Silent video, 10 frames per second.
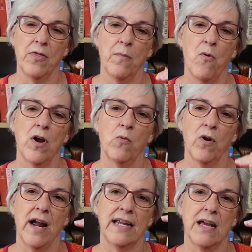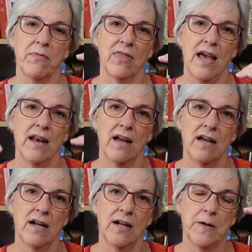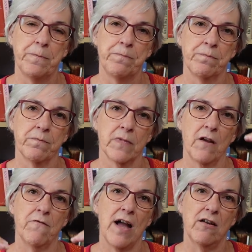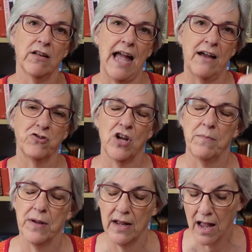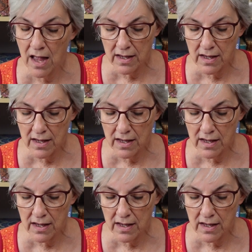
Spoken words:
the point where I get that final calf shaping.